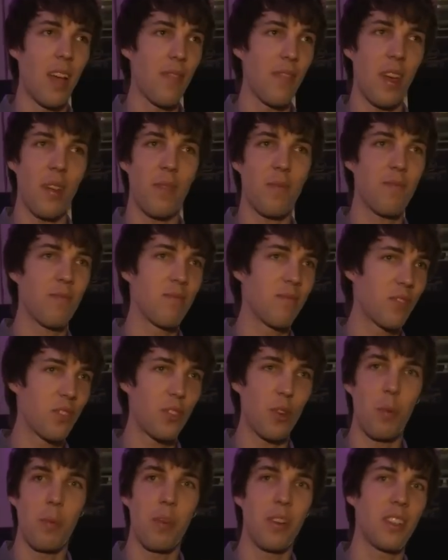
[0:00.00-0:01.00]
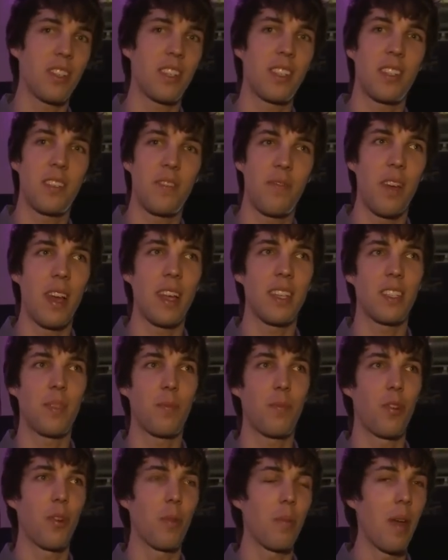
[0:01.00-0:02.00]
had so much fan
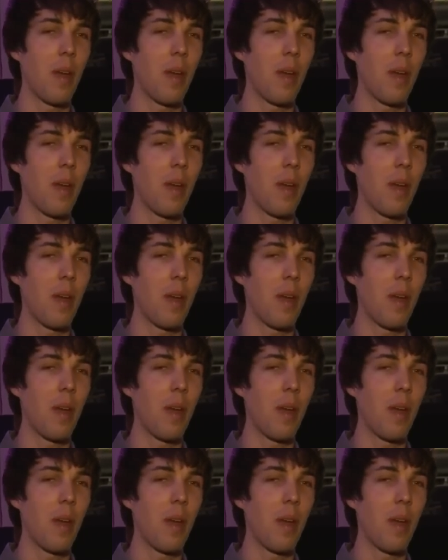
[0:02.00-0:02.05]
support,